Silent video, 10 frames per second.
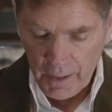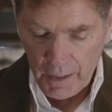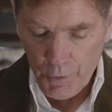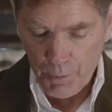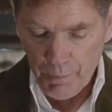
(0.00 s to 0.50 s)

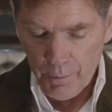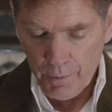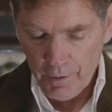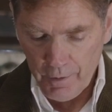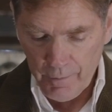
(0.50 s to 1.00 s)
he was a
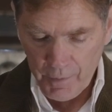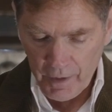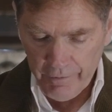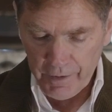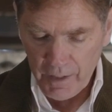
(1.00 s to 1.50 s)
member
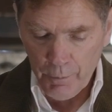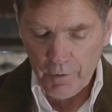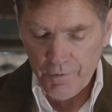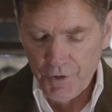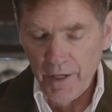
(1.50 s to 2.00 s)
of a
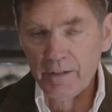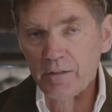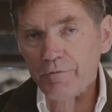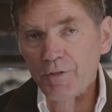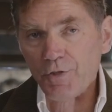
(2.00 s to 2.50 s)
number of
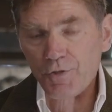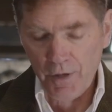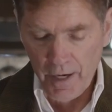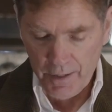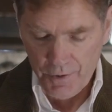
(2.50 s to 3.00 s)
scientific
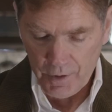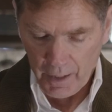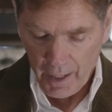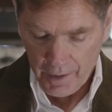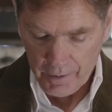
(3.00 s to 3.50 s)
societies in
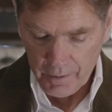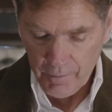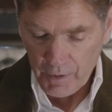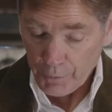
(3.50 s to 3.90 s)
Canada,